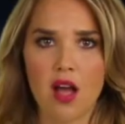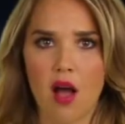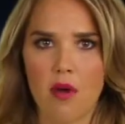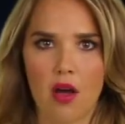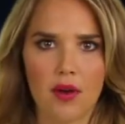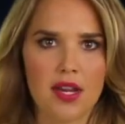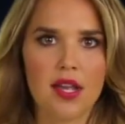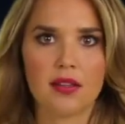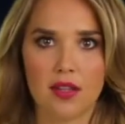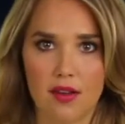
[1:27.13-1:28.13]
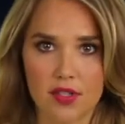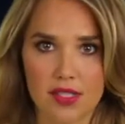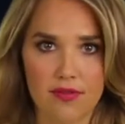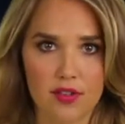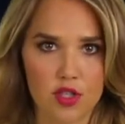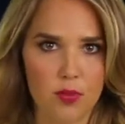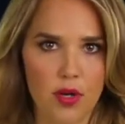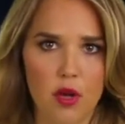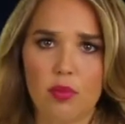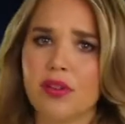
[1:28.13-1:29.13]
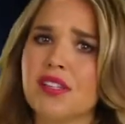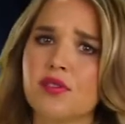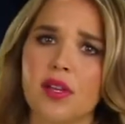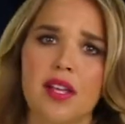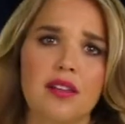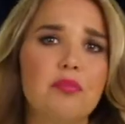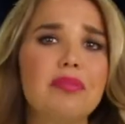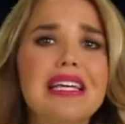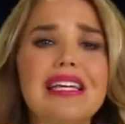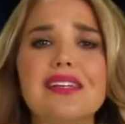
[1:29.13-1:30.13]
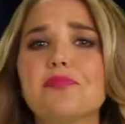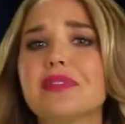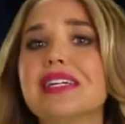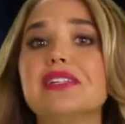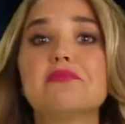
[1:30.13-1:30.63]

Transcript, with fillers: I'm already in love with Stefan 2.0. Please don't kill him, please, please,